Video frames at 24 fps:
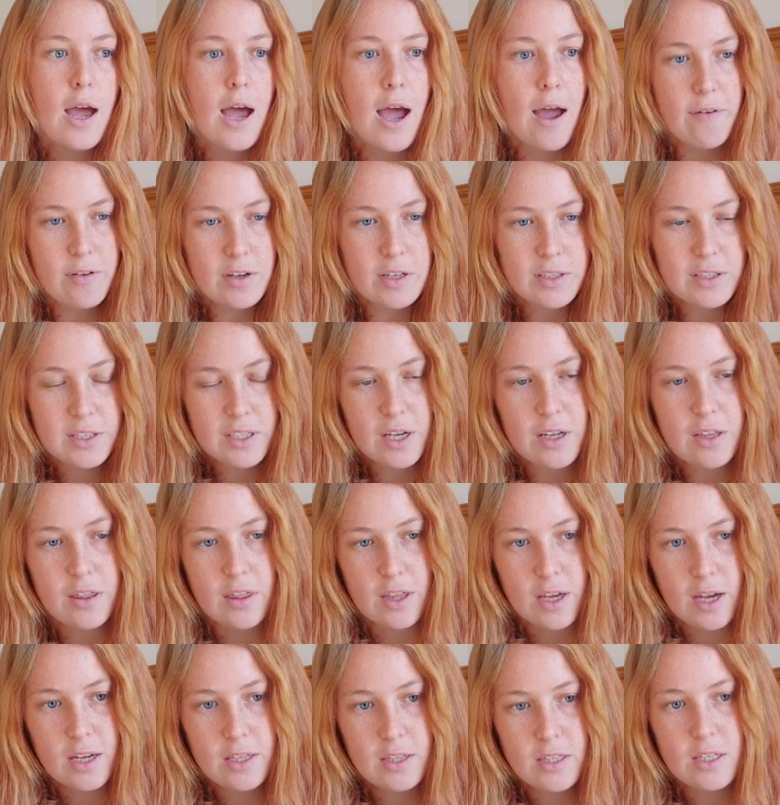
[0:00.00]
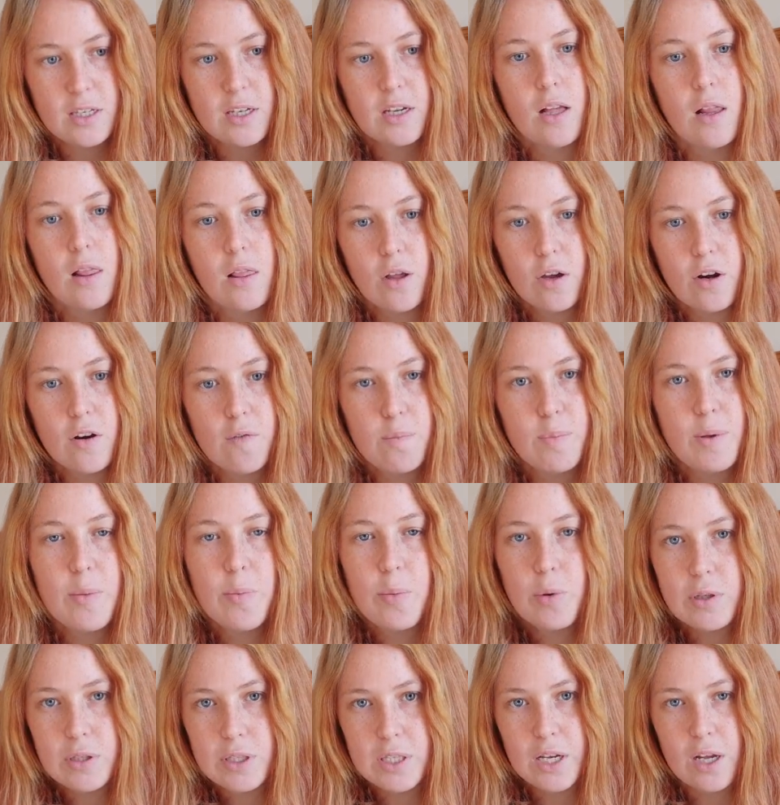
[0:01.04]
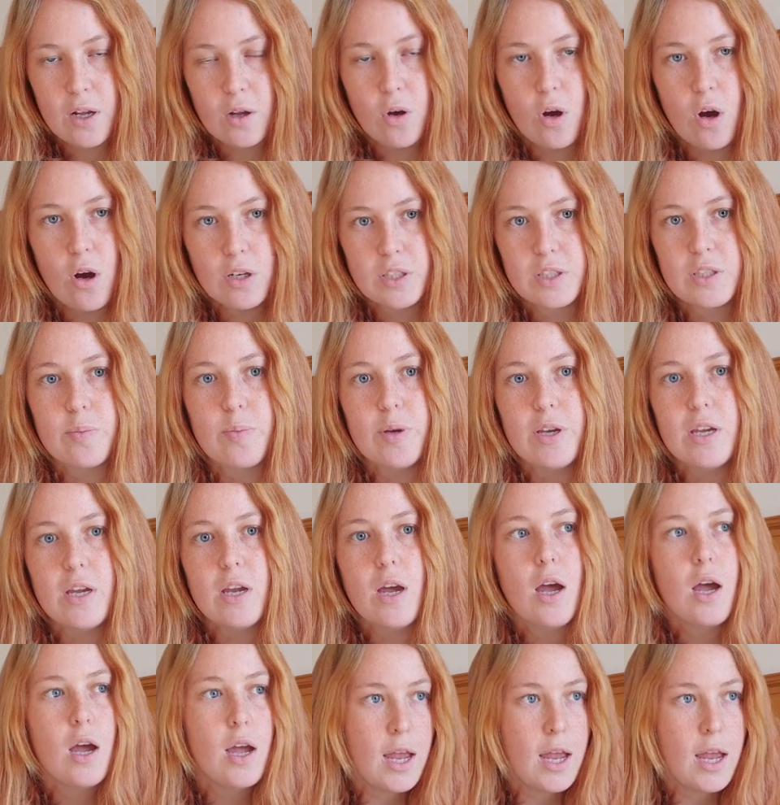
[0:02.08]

Having said that, a lot of people tell, ask me,